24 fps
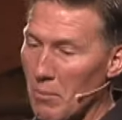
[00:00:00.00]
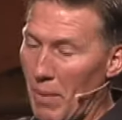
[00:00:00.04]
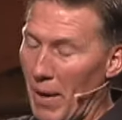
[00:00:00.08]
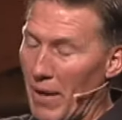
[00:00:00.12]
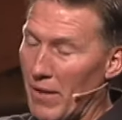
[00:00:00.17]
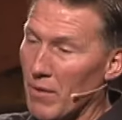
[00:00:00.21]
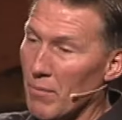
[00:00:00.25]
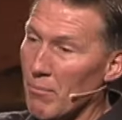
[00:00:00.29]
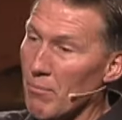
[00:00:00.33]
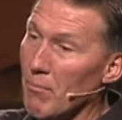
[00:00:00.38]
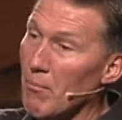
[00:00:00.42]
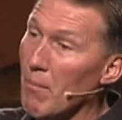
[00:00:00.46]

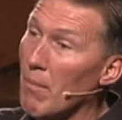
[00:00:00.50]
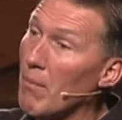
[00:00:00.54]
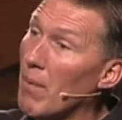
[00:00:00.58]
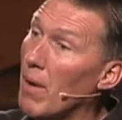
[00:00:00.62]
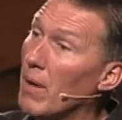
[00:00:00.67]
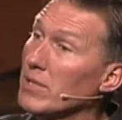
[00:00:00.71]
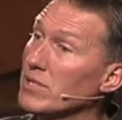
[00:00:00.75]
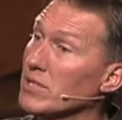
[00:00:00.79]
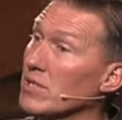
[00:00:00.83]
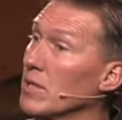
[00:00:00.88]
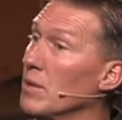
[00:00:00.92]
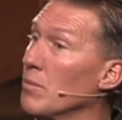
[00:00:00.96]
by the
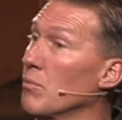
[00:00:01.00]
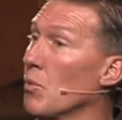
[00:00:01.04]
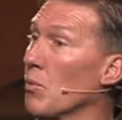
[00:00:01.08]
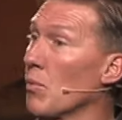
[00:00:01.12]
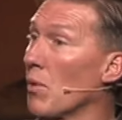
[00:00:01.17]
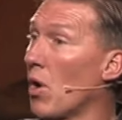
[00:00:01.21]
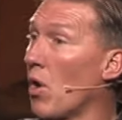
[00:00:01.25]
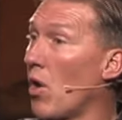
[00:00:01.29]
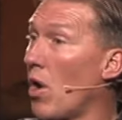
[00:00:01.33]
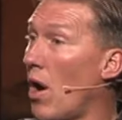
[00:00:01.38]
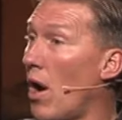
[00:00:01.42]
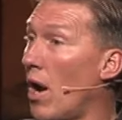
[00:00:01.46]
Muslim
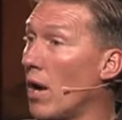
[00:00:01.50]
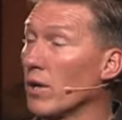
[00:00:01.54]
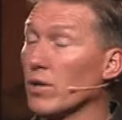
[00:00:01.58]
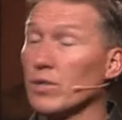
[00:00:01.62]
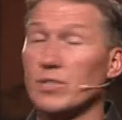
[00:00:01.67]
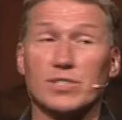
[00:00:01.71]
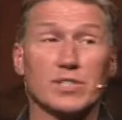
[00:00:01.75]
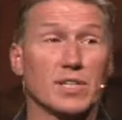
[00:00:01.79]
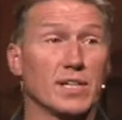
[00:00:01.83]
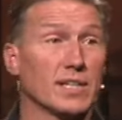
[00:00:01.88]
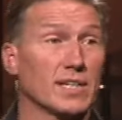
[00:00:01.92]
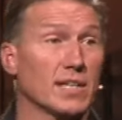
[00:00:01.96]

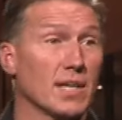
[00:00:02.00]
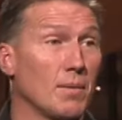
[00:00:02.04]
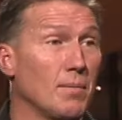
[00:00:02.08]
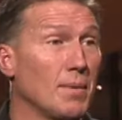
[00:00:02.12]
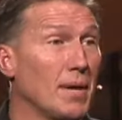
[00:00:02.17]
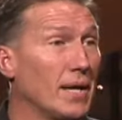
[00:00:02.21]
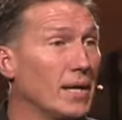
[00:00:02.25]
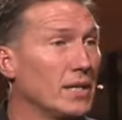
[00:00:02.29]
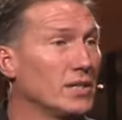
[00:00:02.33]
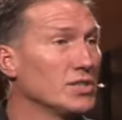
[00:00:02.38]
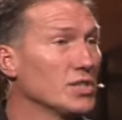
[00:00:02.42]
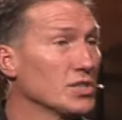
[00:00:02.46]
marauders that
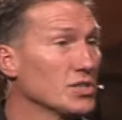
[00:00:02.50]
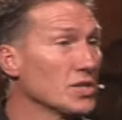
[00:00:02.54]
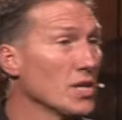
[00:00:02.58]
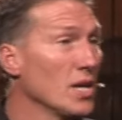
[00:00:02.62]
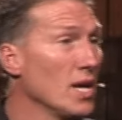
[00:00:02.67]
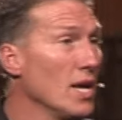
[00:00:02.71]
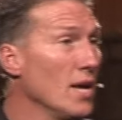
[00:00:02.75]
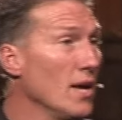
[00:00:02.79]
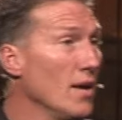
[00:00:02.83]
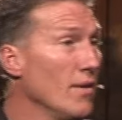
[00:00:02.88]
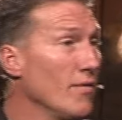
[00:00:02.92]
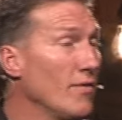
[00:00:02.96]
come in and just,
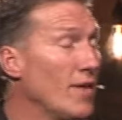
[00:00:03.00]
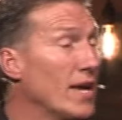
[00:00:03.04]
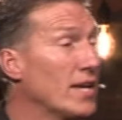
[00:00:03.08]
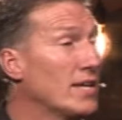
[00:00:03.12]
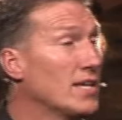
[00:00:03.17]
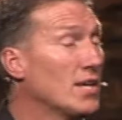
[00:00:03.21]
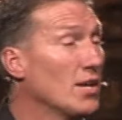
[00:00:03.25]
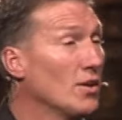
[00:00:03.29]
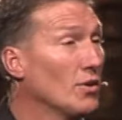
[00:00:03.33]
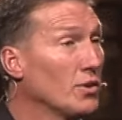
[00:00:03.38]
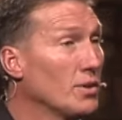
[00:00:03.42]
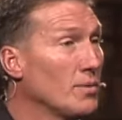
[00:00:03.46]
they
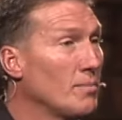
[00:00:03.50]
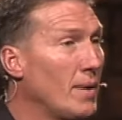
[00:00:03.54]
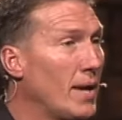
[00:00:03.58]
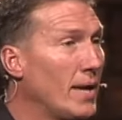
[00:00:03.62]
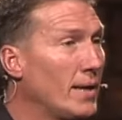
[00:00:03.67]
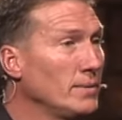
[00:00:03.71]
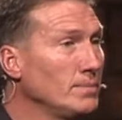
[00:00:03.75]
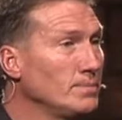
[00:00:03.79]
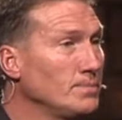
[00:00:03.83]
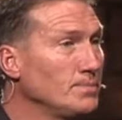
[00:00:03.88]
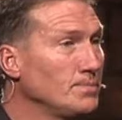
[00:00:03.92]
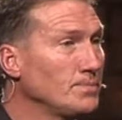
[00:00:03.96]
kill the
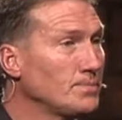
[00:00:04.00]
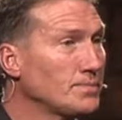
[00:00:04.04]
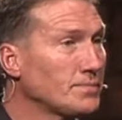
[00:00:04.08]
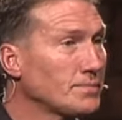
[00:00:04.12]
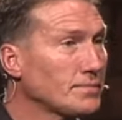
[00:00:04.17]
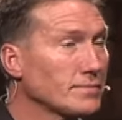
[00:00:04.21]
men,